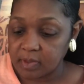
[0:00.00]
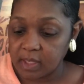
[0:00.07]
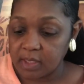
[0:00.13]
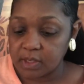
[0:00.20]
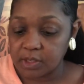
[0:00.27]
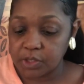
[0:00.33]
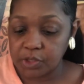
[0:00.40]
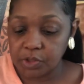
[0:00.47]

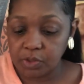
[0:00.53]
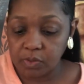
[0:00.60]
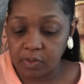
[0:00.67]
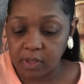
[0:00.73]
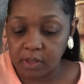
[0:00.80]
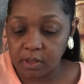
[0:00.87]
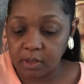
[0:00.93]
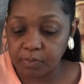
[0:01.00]
And two,
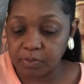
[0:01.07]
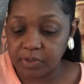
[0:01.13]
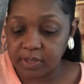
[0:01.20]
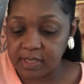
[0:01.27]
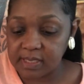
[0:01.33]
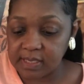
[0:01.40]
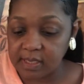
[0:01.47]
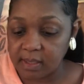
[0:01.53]
it looked
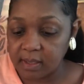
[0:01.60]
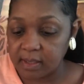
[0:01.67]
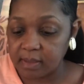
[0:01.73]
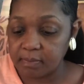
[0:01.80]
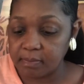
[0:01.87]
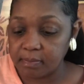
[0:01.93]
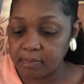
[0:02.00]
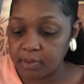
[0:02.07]
pretty silly
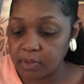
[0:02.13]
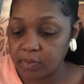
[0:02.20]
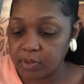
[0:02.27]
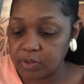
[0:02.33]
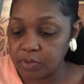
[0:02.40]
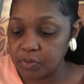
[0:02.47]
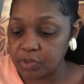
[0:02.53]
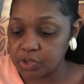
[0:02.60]

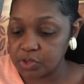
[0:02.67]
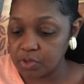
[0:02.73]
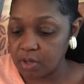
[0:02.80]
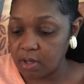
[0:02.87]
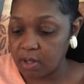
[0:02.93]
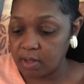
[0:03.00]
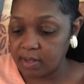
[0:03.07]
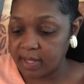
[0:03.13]
blowing through a
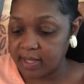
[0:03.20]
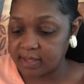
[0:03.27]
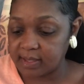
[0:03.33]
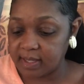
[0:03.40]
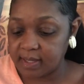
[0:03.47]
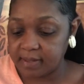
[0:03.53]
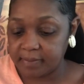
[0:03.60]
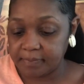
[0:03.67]
straw like
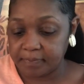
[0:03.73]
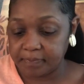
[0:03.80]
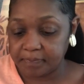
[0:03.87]
that.